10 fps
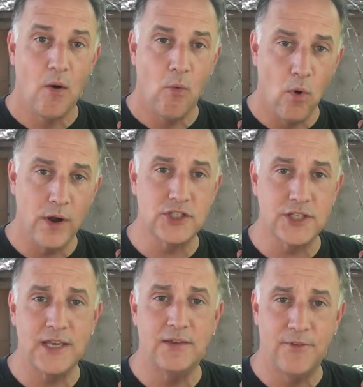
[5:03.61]
Once
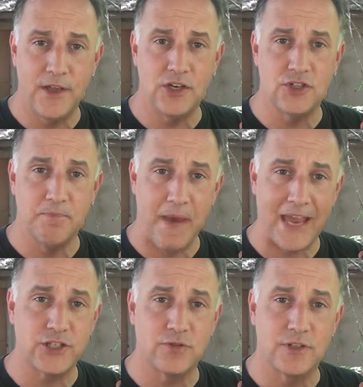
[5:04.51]
they finish
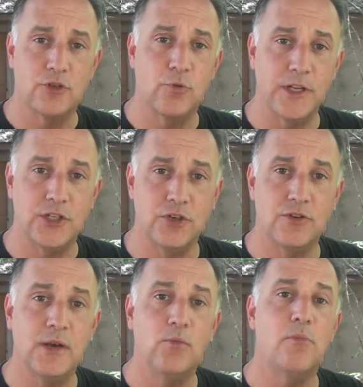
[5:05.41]
mastering the
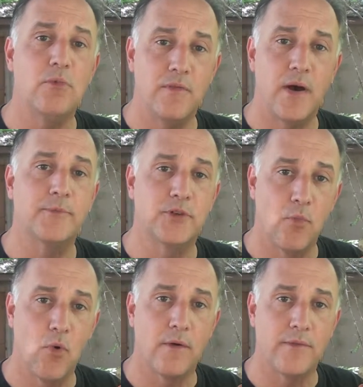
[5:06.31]
.22, then we'll move up to
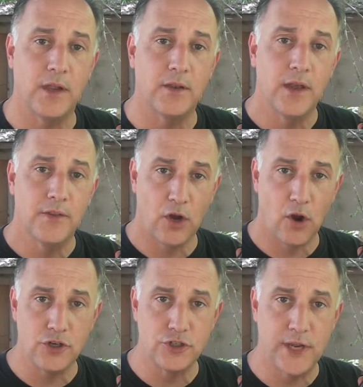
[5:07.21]
more of the
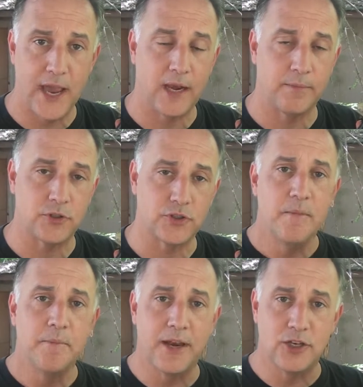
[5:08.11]
larger calibers.
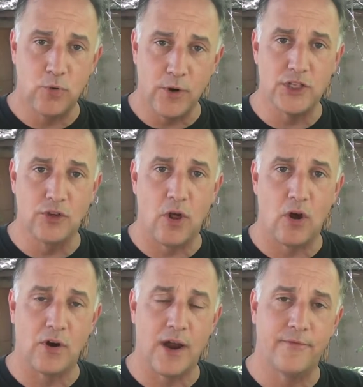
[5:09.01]
But a .22
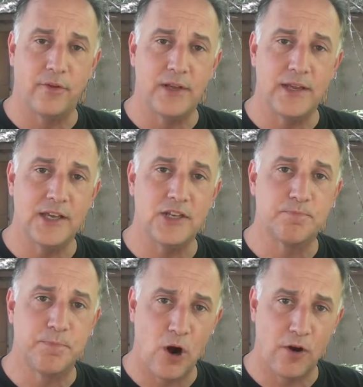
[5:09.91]
long rifle is
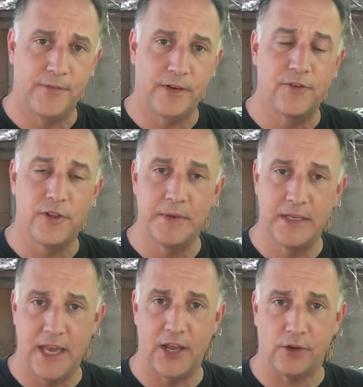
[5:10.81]
perfect for the
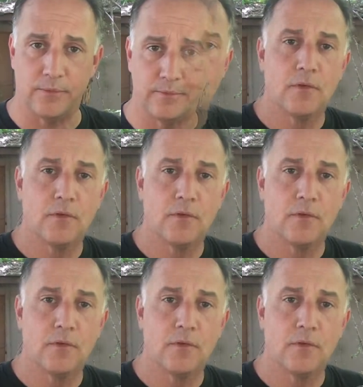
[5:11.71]
beginner.